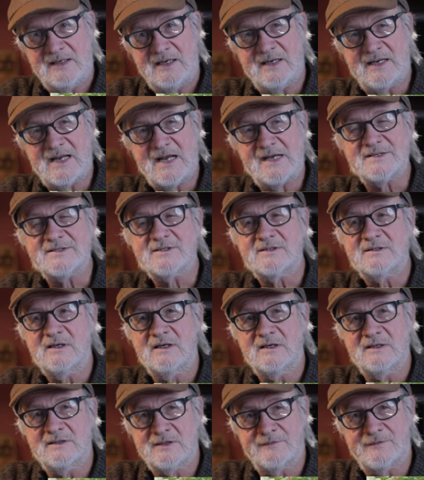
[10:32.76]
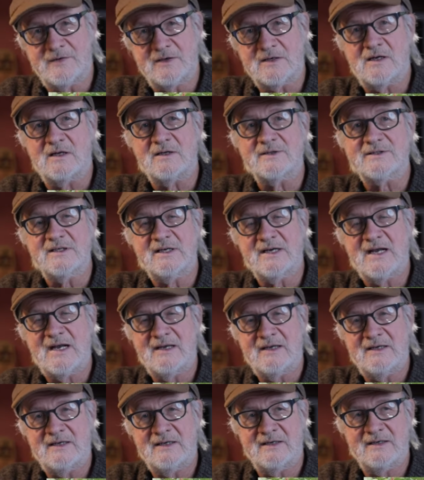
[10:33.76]
It has difficulty in,
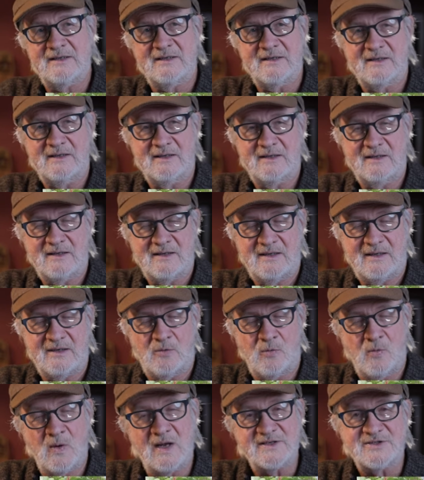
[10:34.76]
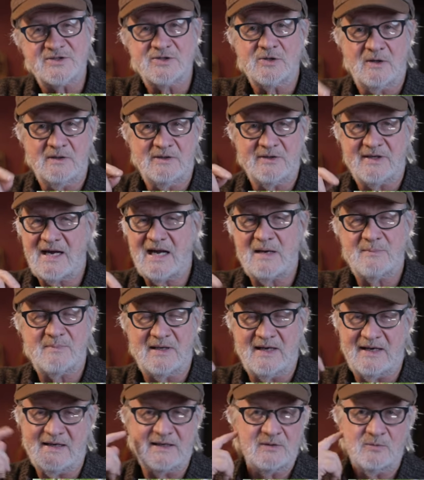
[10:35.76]
in wet soil. You can't
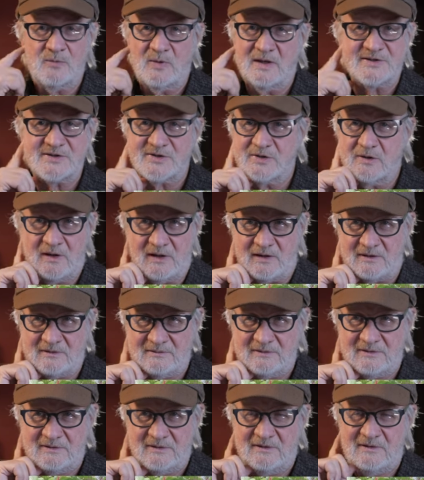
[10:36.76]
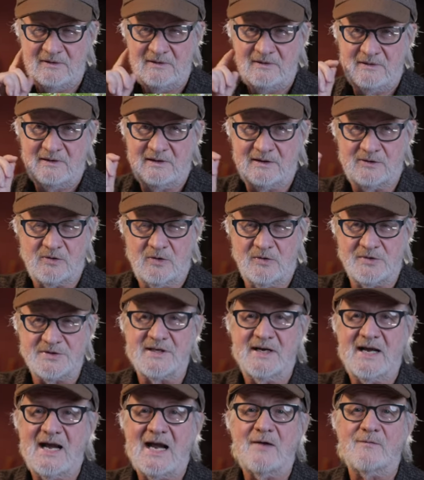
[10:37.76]
plant it in wet soil. It grows
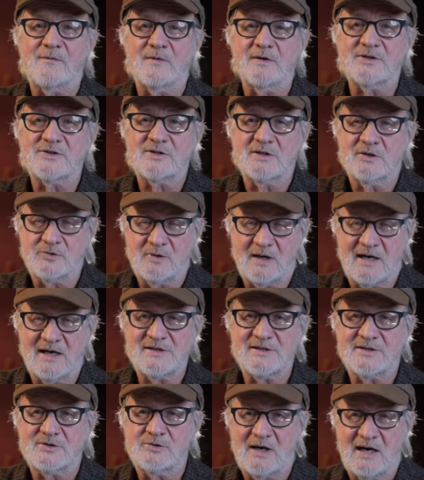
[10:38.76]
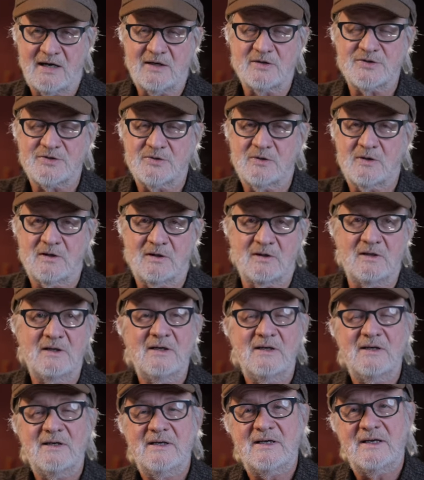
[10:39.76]
in average to dry, drier soil
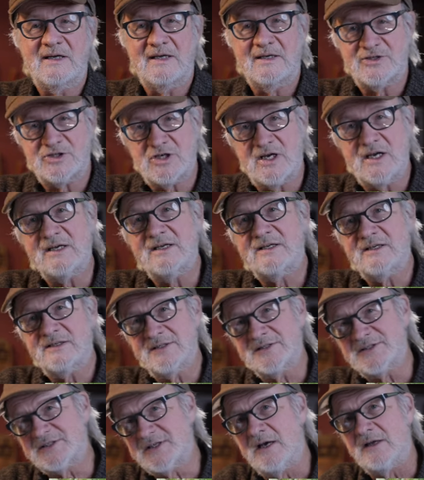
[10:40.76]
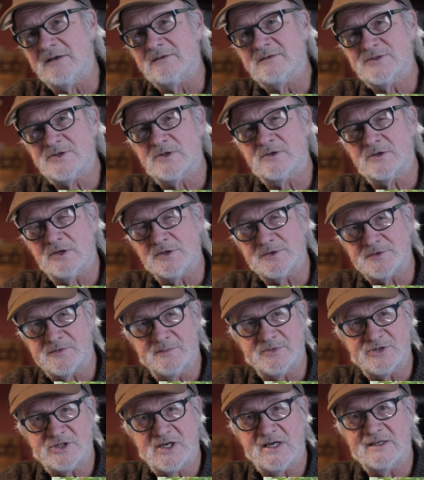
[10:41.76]
shade to sun. So it goes
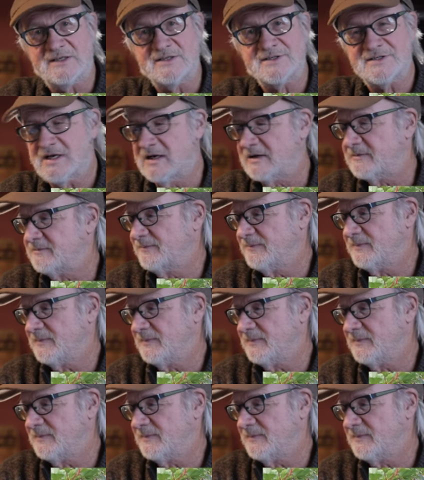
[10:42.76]
from shade to sun.